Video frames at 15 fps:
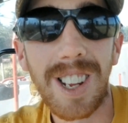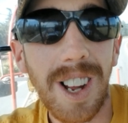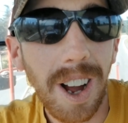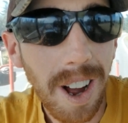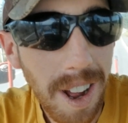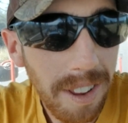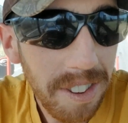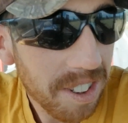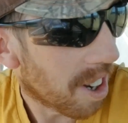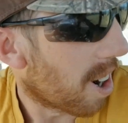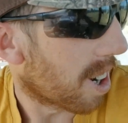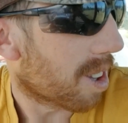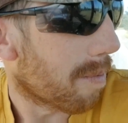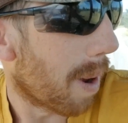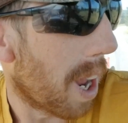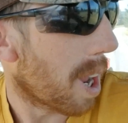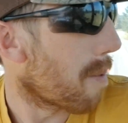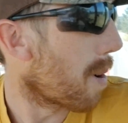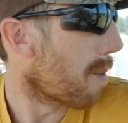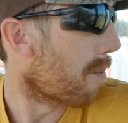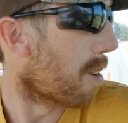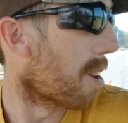All the Scott's Bay
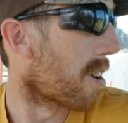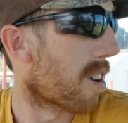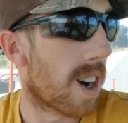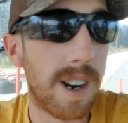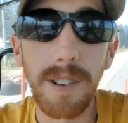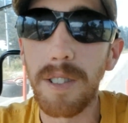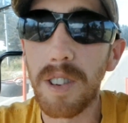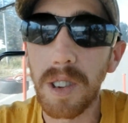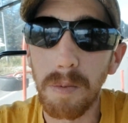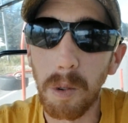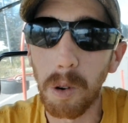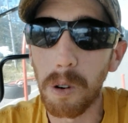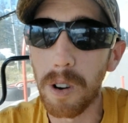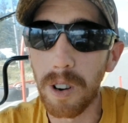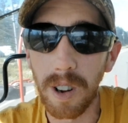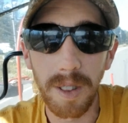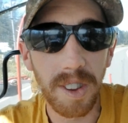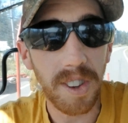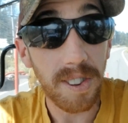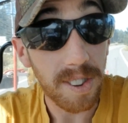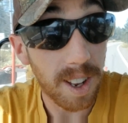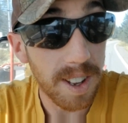people are out this morning on this
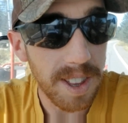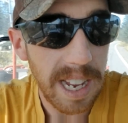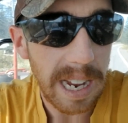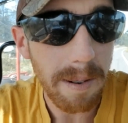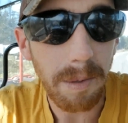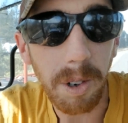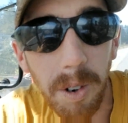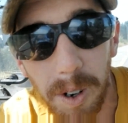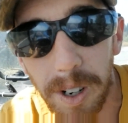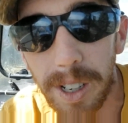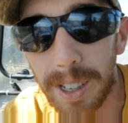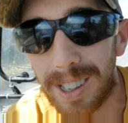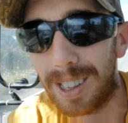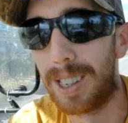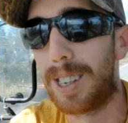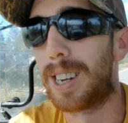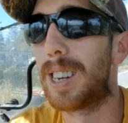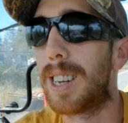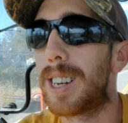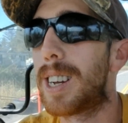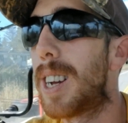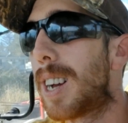Sunday morning.
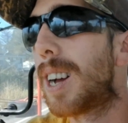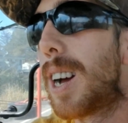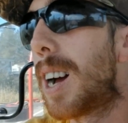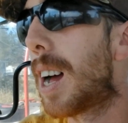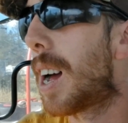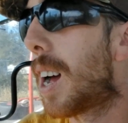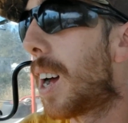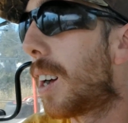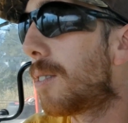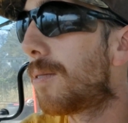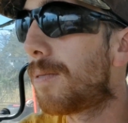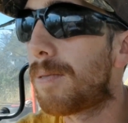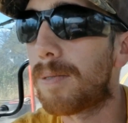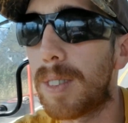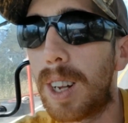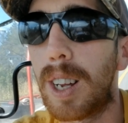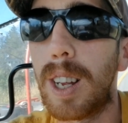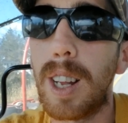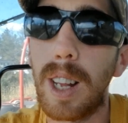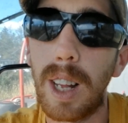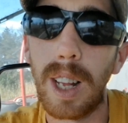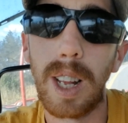
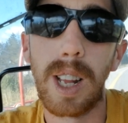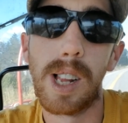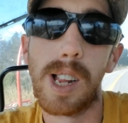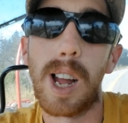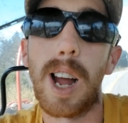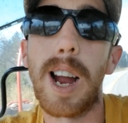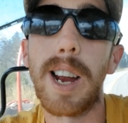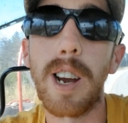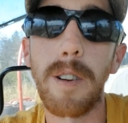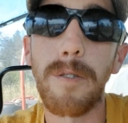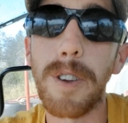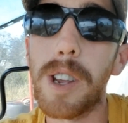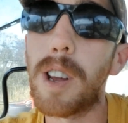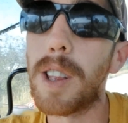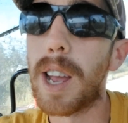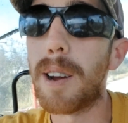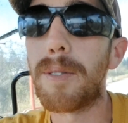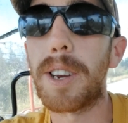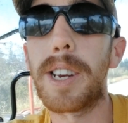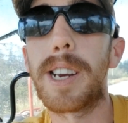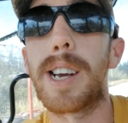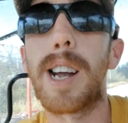I got a field up
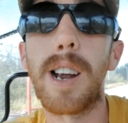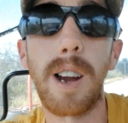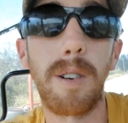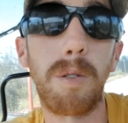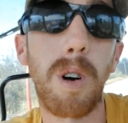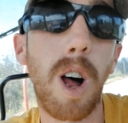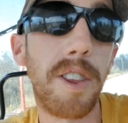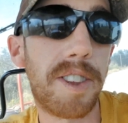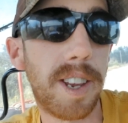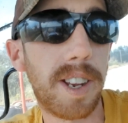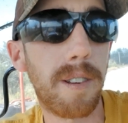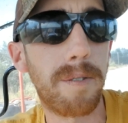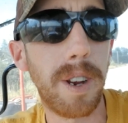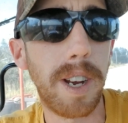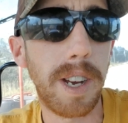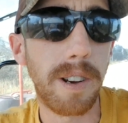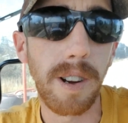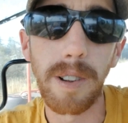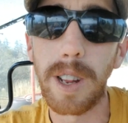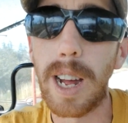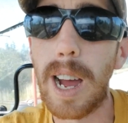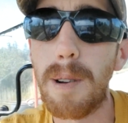here. I'll take a video of
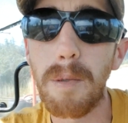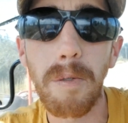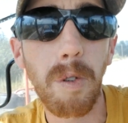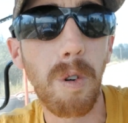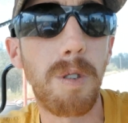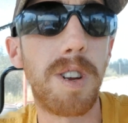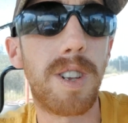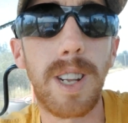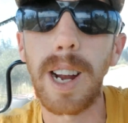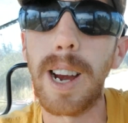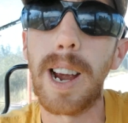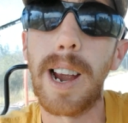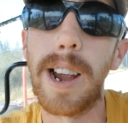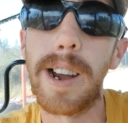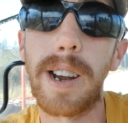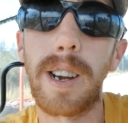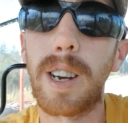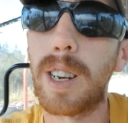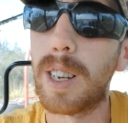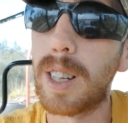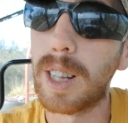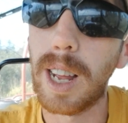that before we start.
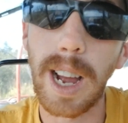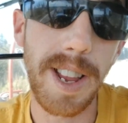I